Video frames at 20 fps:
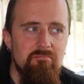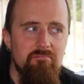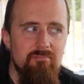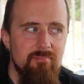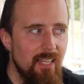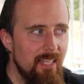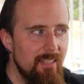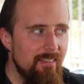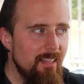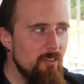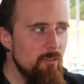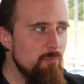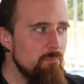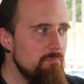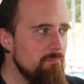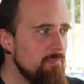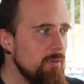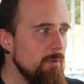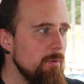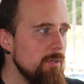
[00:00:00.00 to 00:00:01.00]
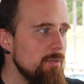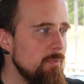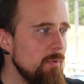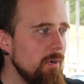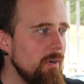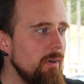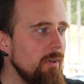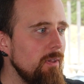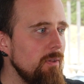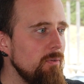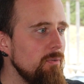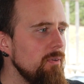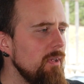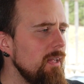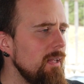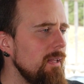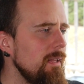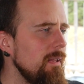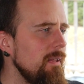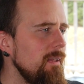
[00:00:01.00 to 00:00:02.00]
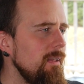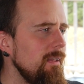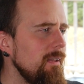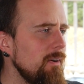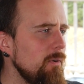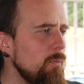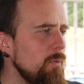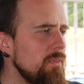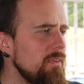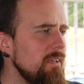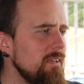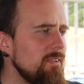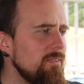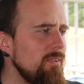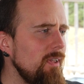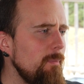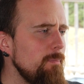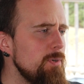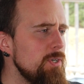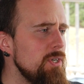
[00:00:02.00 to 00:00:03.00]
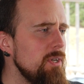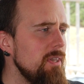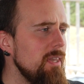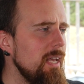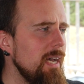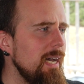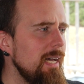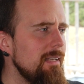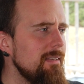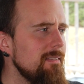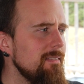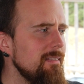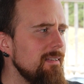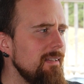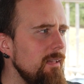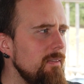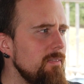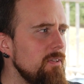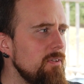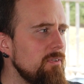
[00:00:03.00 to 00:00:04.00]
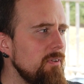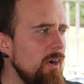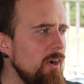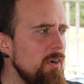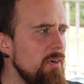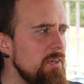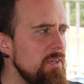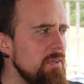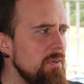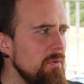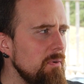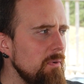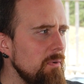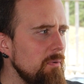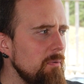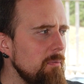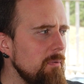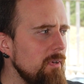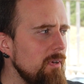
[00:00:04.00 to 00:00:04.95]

That's pretty much what it is. With the exception that in this art here,